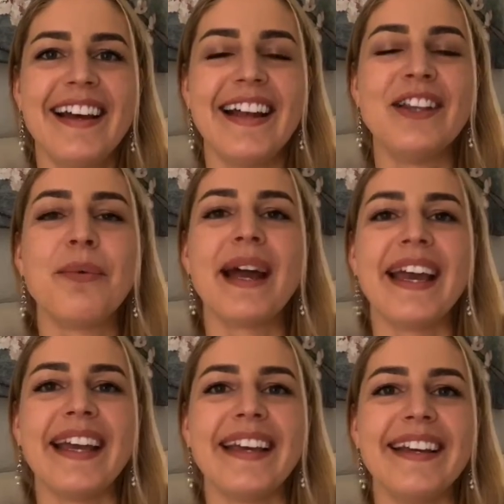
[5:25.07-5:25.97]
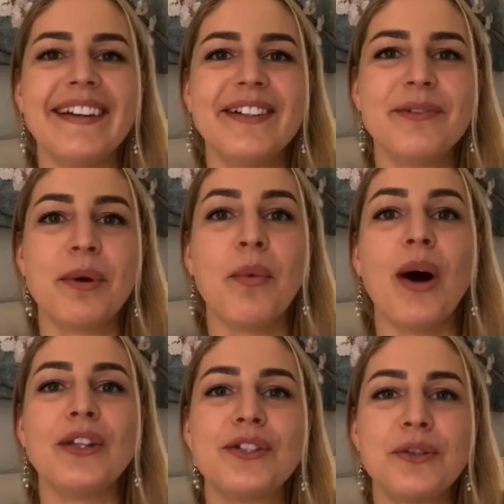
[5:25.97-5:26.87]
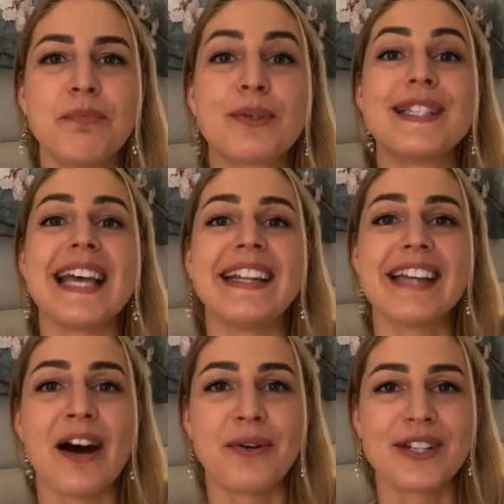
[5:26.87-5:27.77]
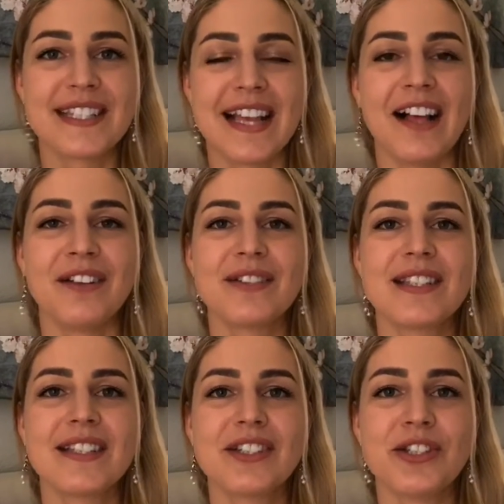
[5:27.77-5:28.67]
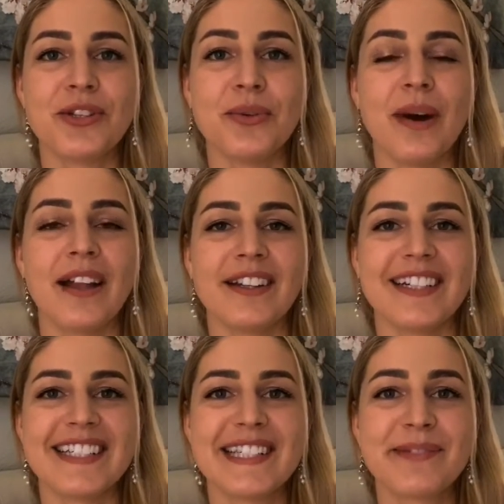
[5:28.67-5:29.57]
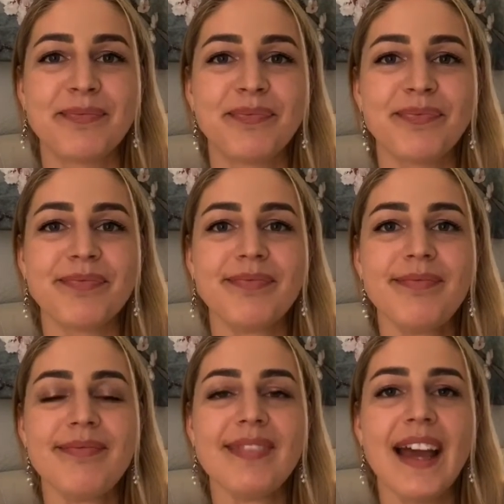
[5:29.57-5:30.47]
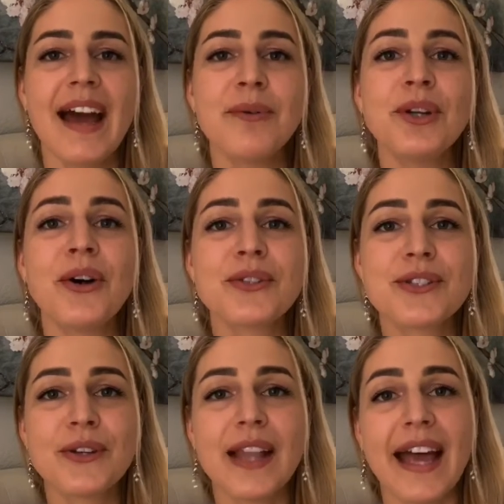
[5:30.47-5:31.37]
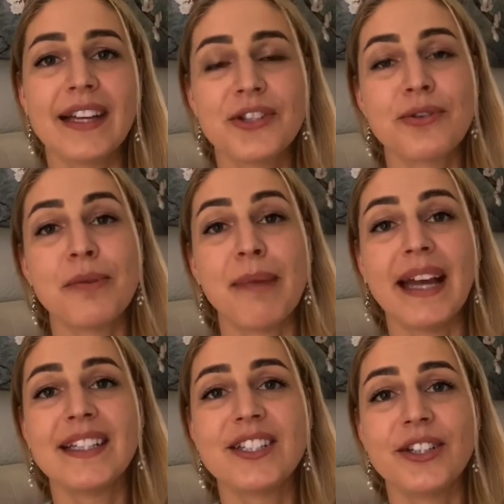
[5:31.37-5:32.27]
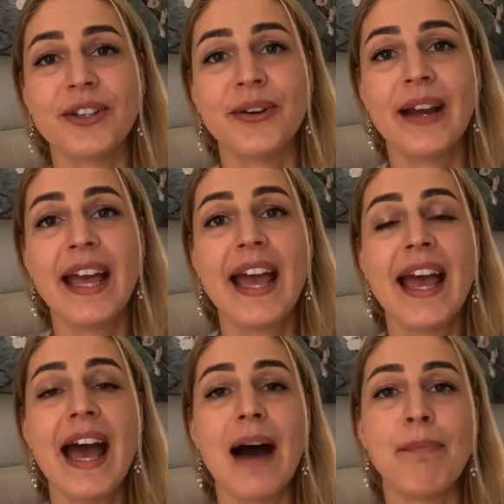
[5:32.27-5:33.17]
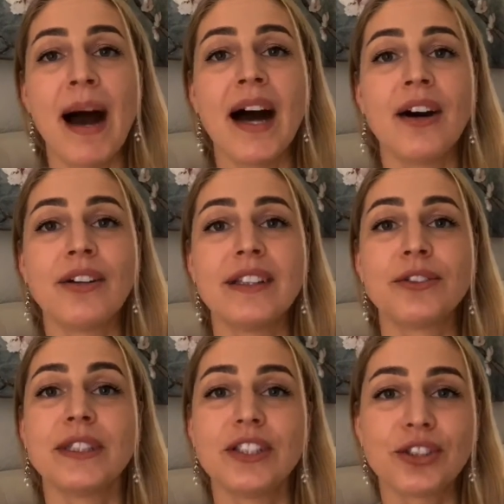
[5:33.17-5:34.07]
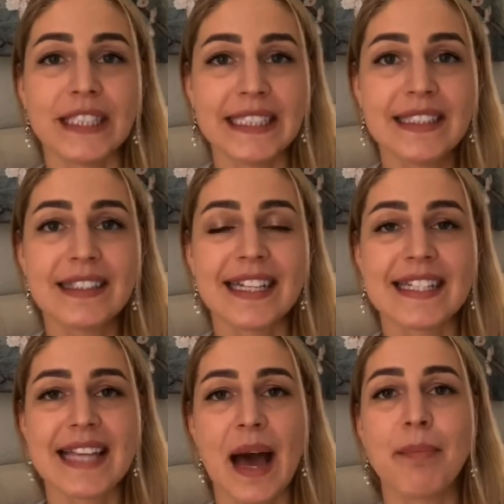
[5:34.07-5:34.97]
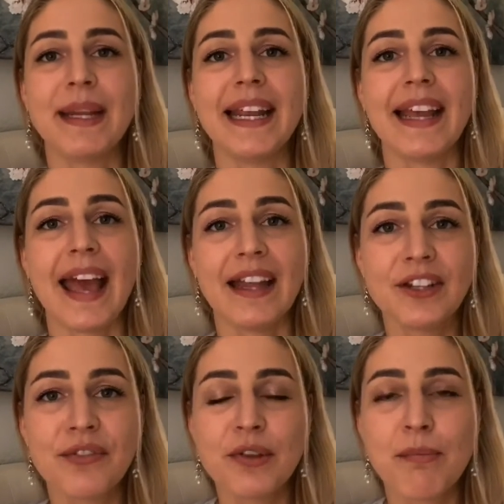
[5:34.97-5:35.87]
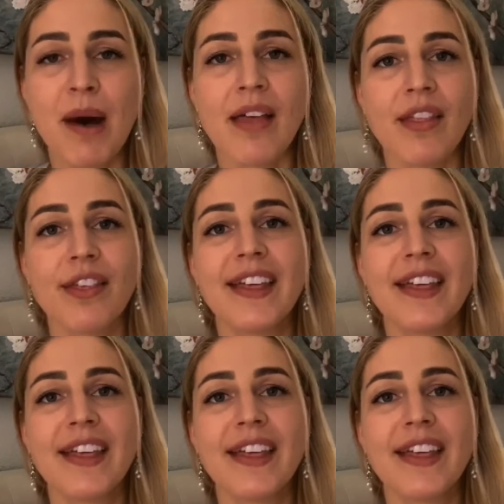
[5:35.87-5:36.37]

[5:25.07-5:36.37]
way we want to present ourselves to others. I would also like to remind you about the retreat that is happening end of the month.